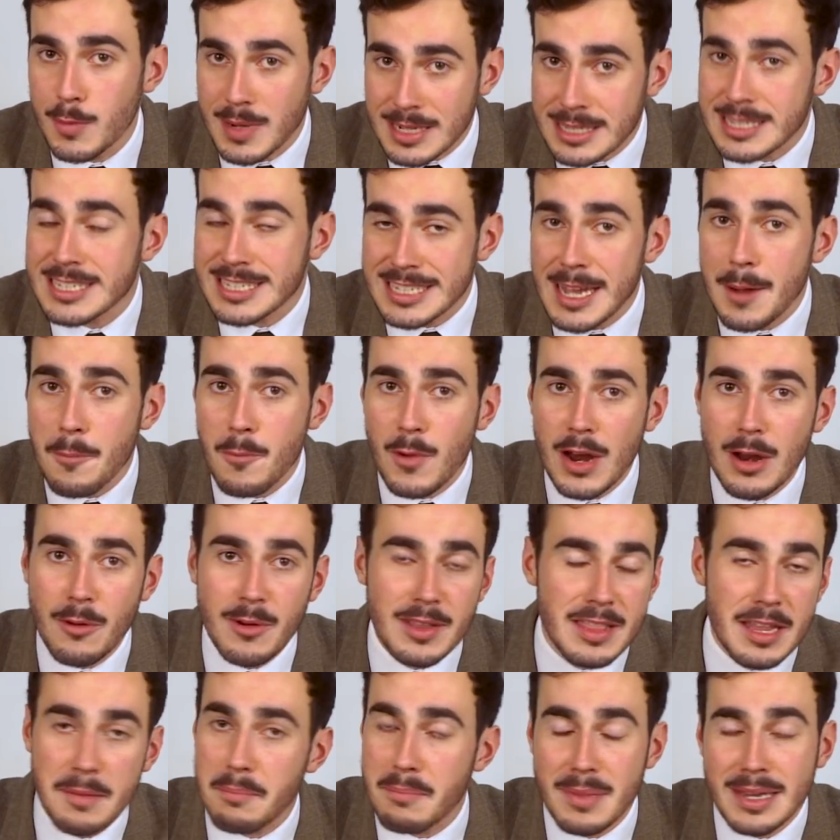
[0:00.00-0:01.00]
it's somewhere
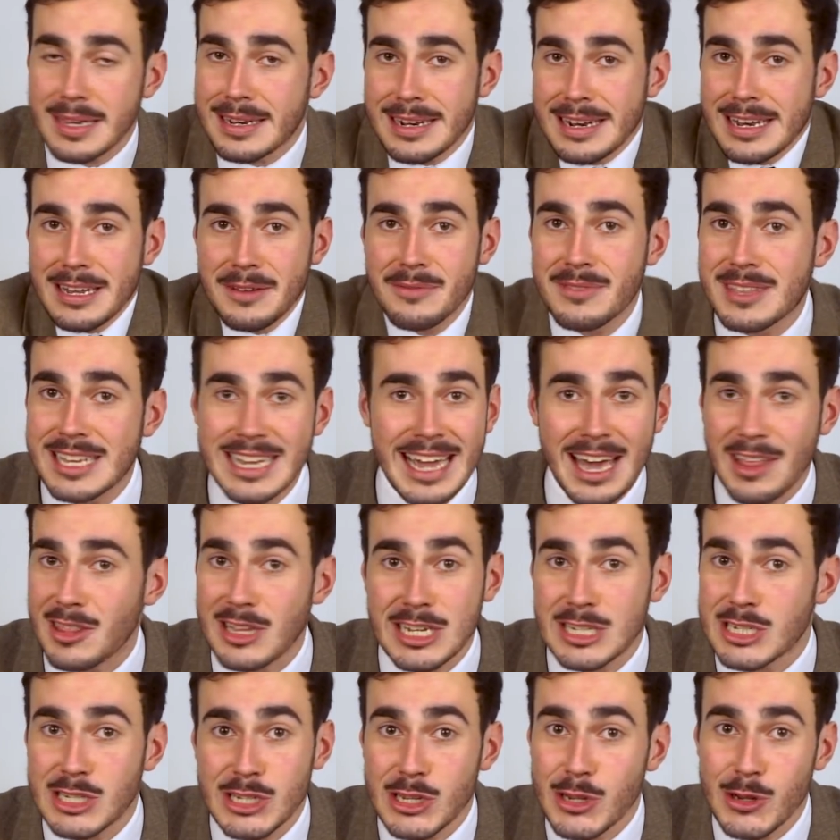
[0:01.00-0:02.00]
in the middle of the
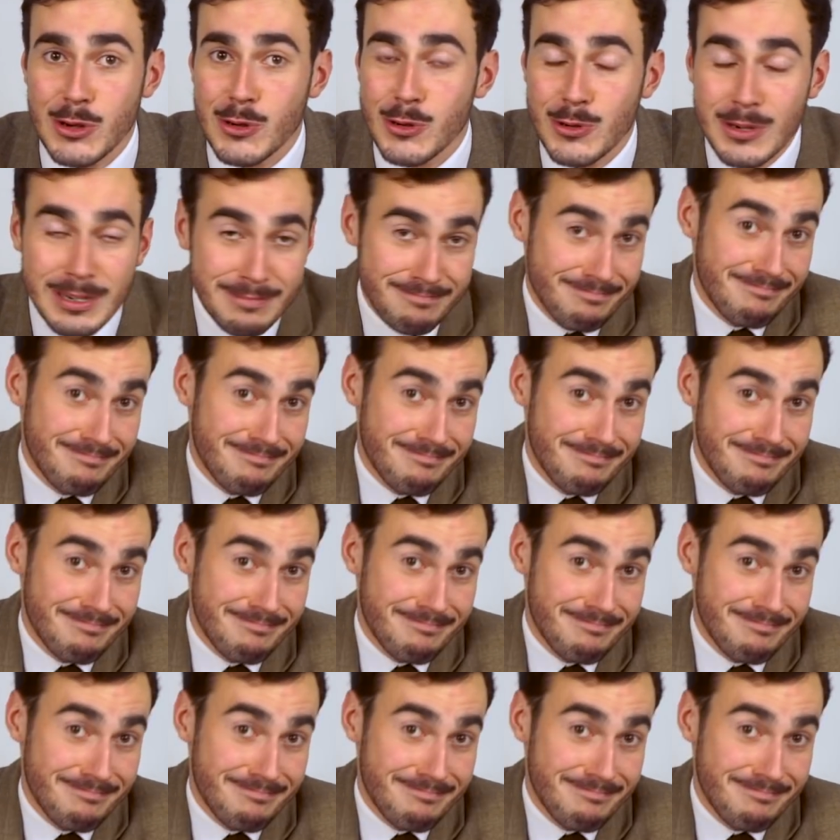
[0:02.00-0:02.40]
other two.